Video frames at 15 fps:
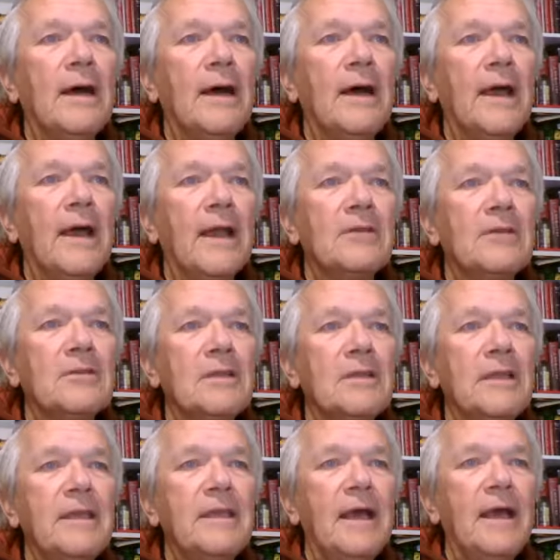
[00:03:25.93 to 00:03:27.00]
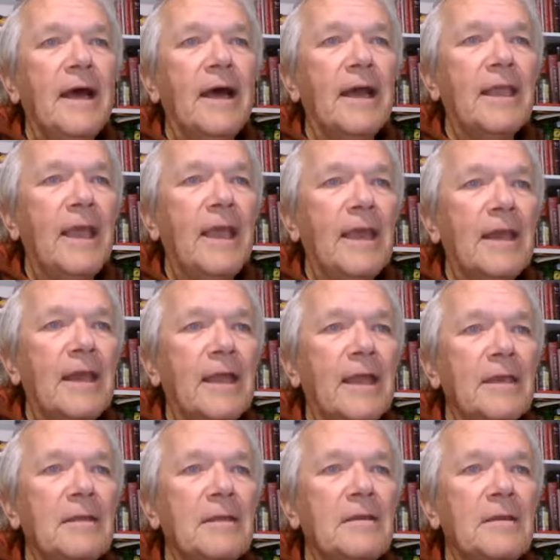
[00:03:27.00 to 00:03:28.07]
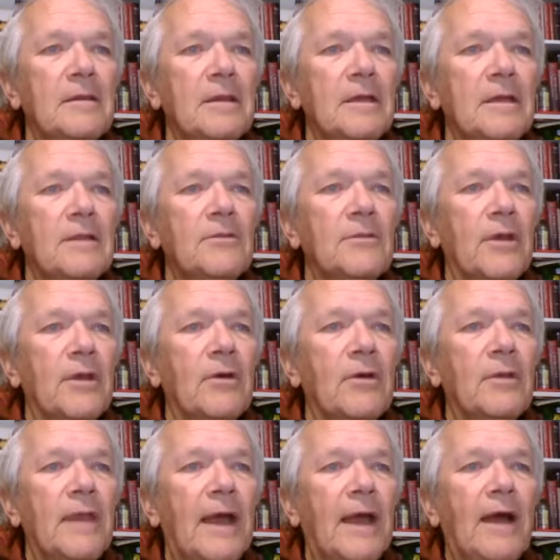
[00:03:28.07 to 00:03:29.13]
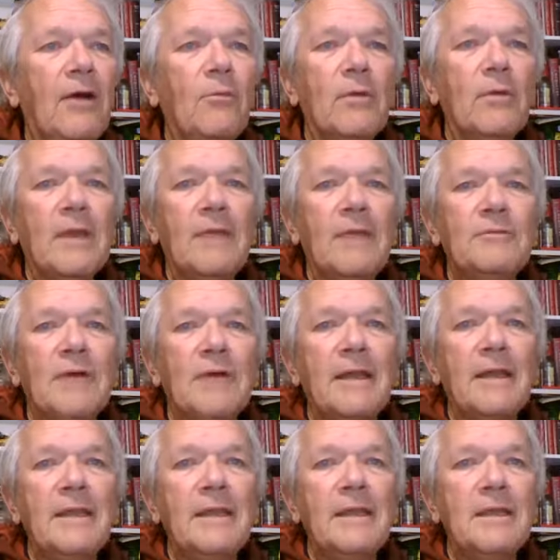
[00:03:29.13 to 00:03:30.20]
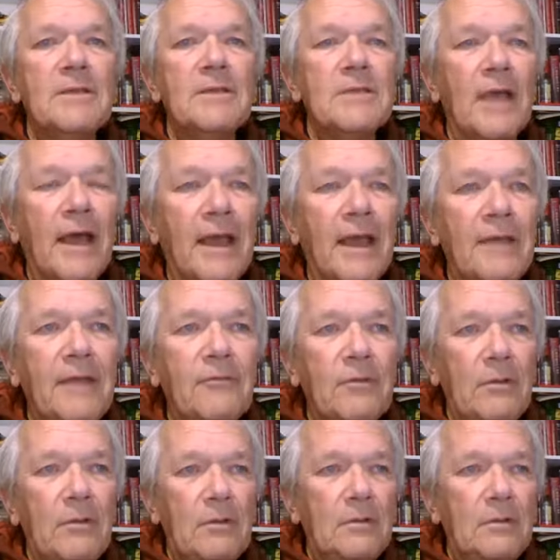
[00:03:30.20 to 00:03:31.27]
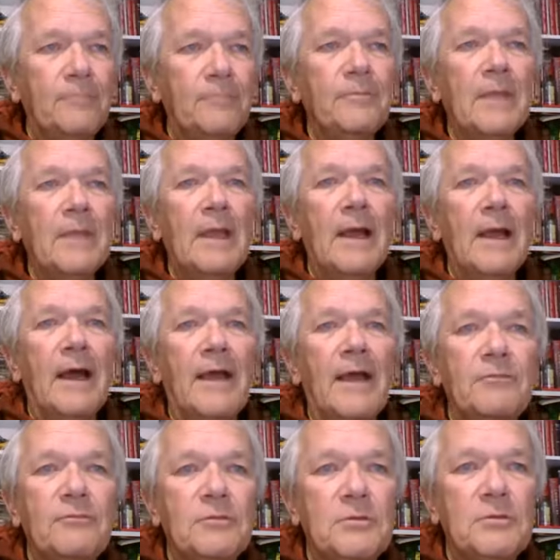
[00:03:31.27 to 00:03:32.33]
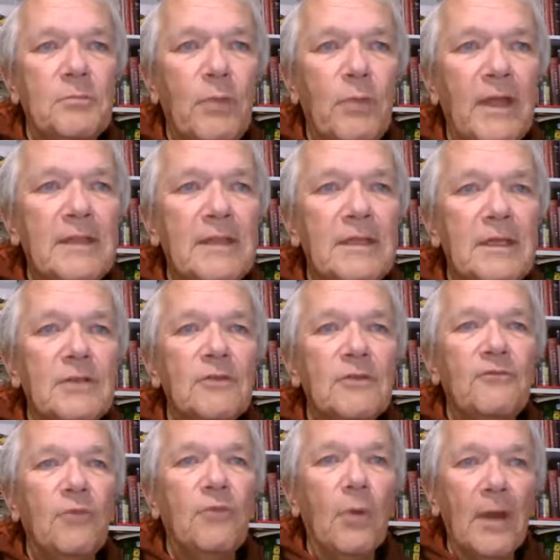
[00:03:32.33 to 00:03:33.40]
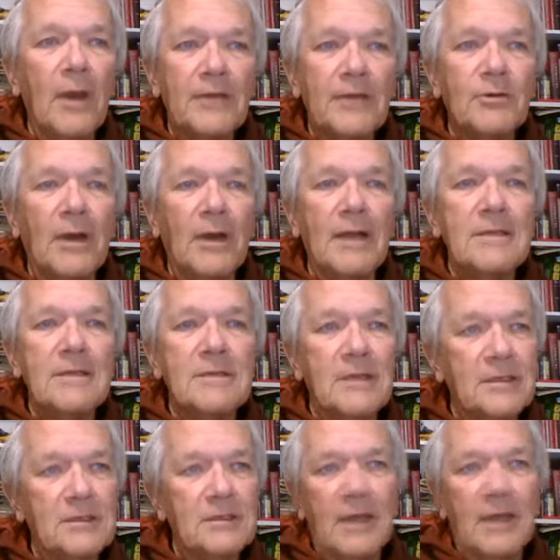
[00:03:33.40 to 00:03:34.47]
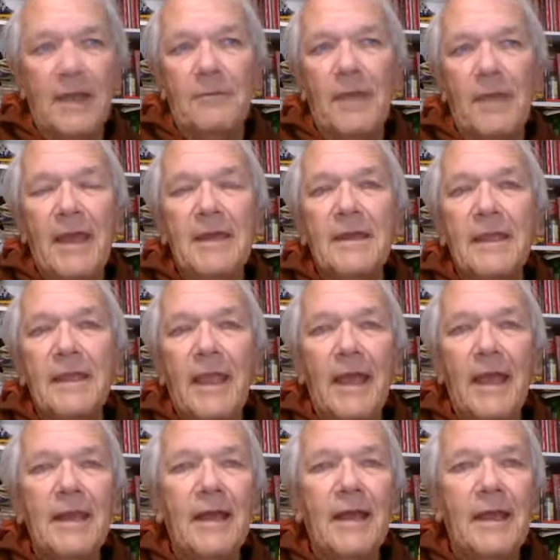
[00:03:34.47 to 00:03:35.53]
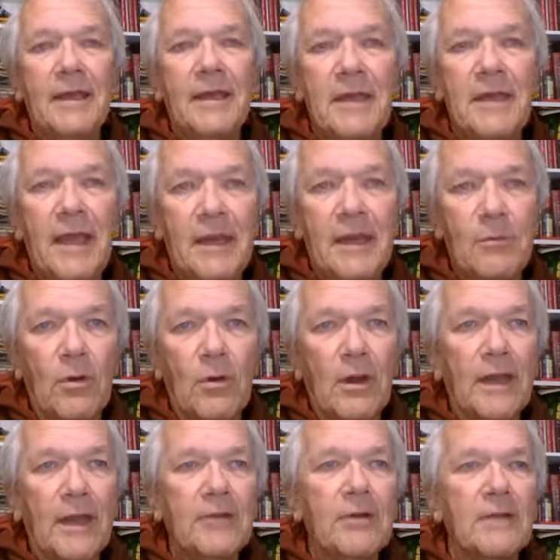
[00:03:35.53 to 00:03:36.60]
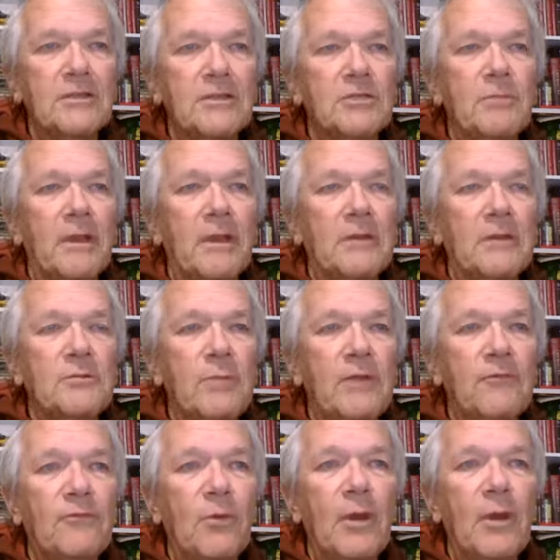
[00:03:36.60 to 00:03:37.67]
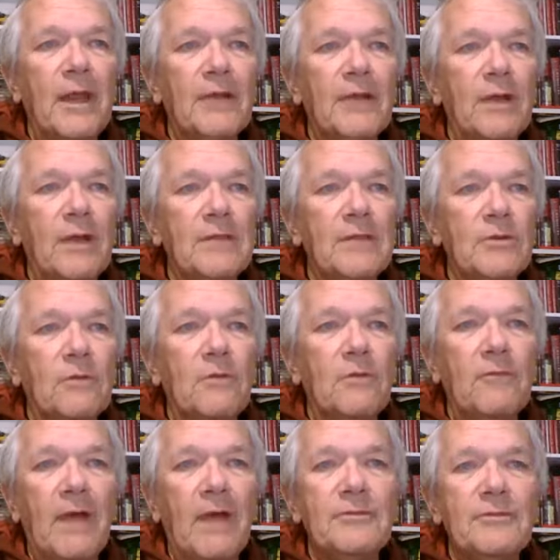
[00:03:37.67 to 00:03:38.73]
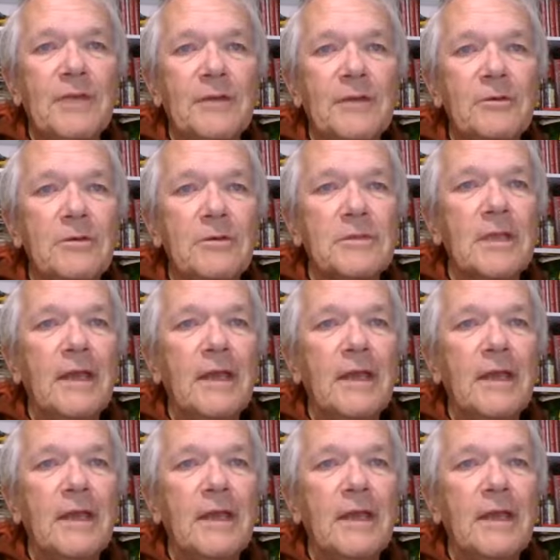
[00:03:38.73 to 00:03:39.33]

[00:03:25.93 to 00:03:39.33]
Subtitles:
actually a cation? So now what I've done is I've spread these 4 electrons, because I've added a cation. I didn't add any more electrons. I spread 4 electrons over 5 centers,